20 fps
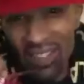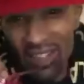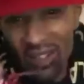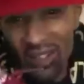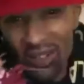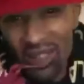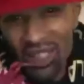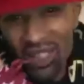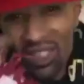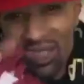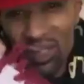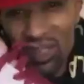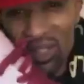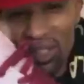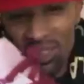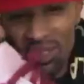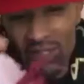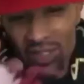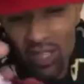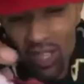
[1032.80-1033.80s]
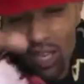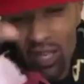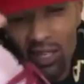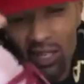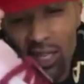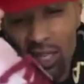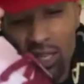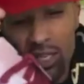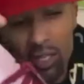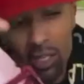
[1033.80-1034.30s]
Well, these are the ones like
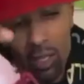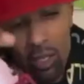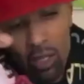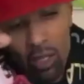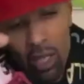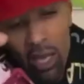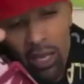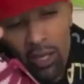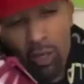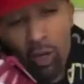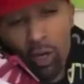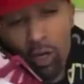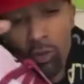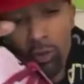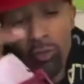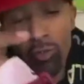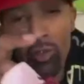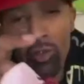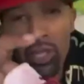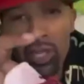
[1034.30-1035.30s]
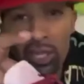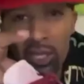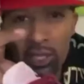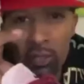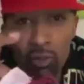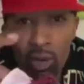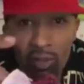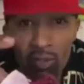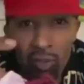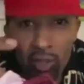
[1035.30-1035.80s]
got a graffiti
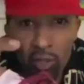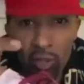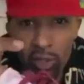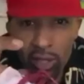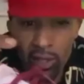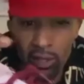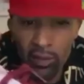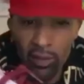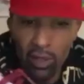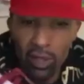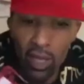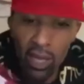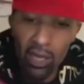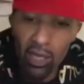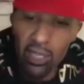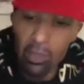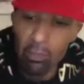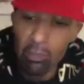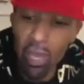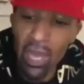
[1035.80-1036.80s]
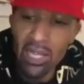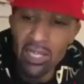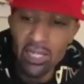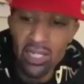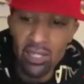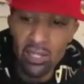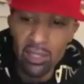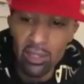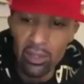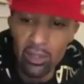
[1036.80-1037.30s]
graphic on it, like in
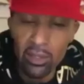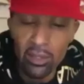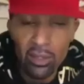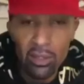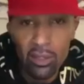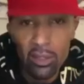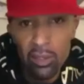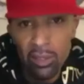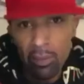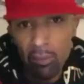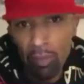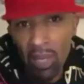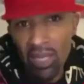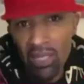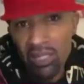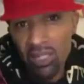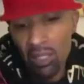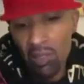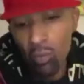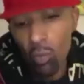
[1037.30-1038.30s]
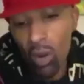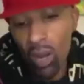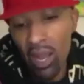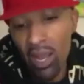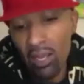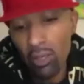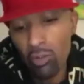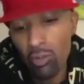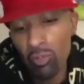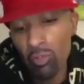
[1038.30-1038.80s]
painted
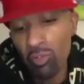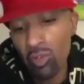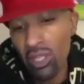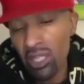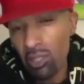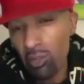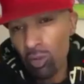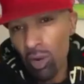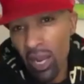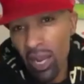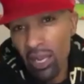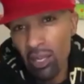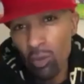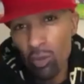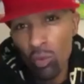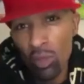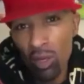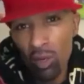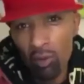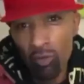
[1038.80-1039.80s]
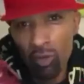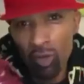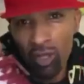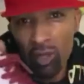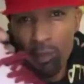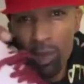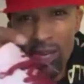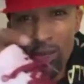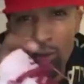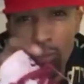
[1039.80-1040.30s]
white graffiti writing all over it. You
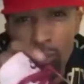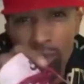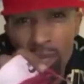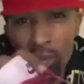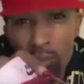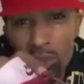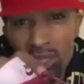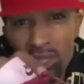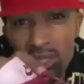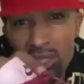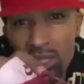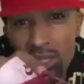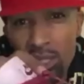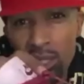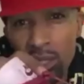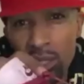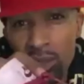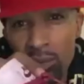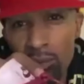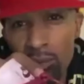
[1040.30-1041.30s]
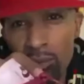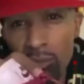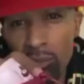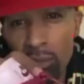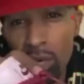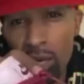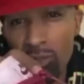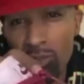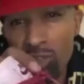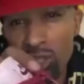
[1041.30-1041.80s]
might not be able to see it,
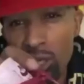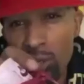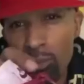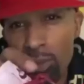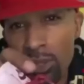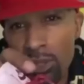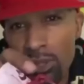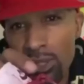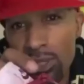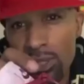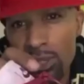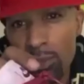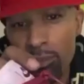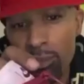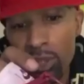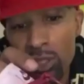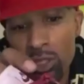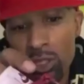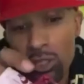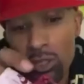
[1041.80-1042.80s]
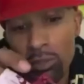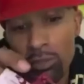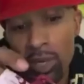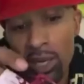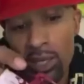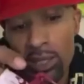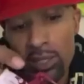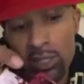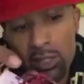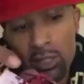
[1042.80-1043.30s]
but I think I posted some pictures on
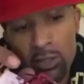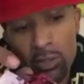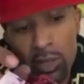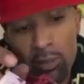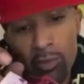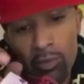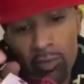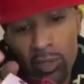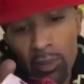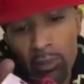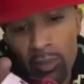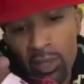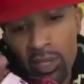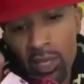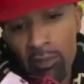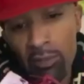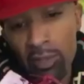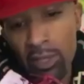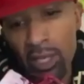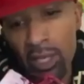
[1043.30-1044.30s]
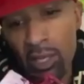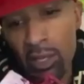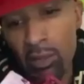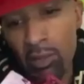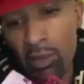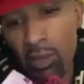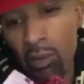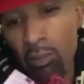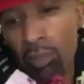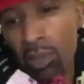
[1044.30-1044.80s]
my Instagram of them the other day.
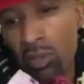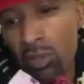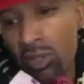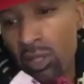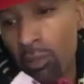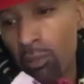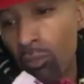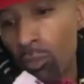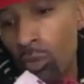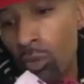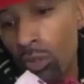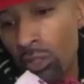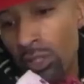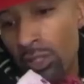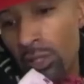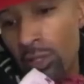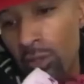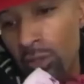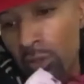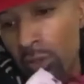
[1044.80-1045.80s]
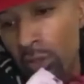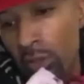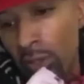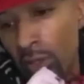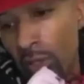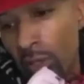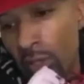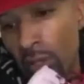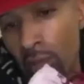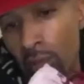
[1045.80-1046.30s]
I'll post some more.
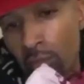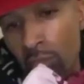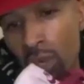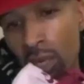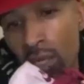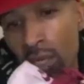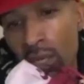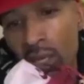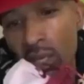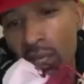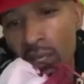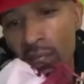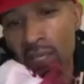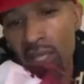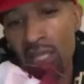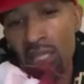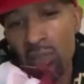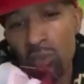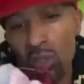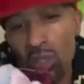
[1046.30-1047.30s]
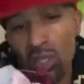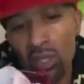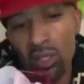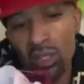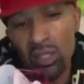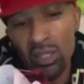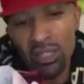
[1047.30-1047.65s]
But yeah, these were